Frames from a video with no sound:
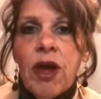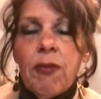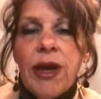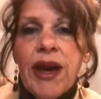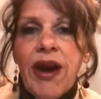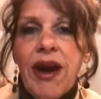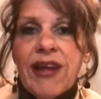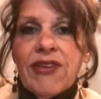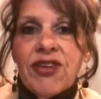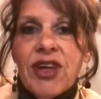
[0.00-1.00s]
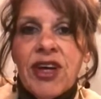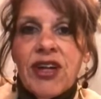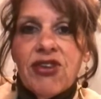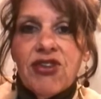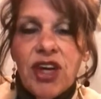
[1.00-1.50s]
Because
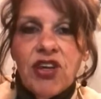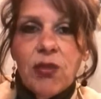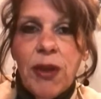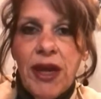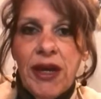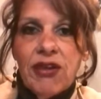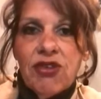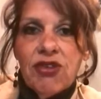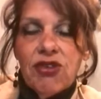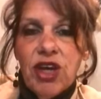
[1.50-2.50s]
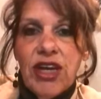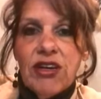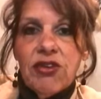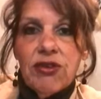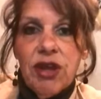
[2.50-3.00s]
just because you
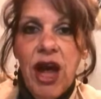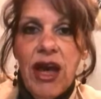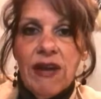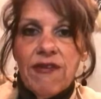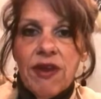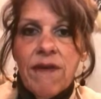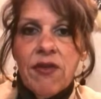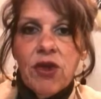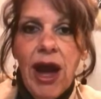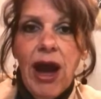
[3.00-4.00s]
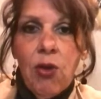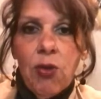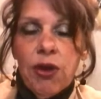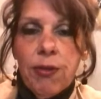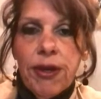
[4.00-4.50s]
change your life, your
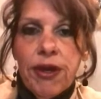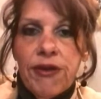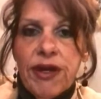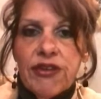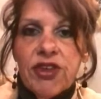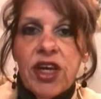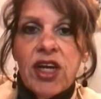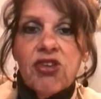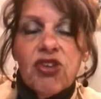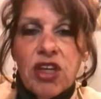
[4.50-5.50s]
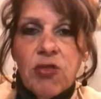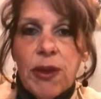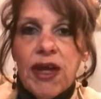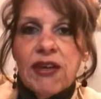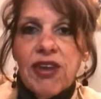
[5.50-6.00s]
outward appearance, just
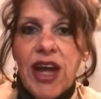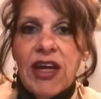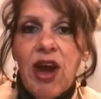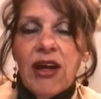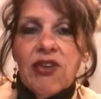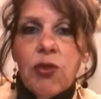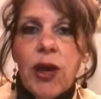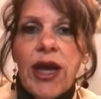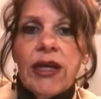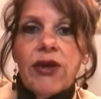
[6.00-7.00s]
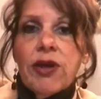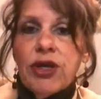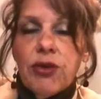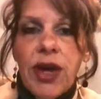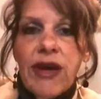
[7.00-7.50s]
because I lost weight or
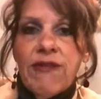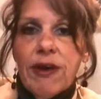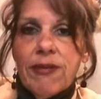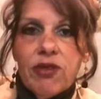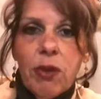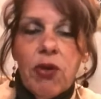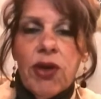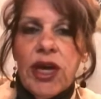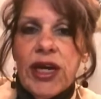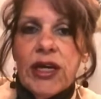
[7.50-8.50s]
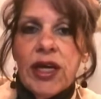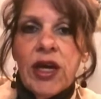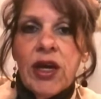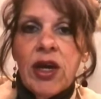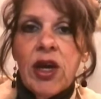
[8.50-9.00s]
you gave up smoking
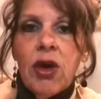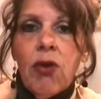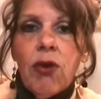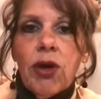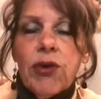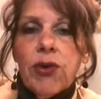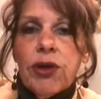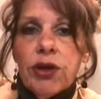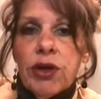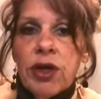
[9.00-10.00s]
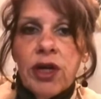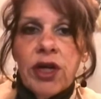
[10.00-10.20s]
or you're,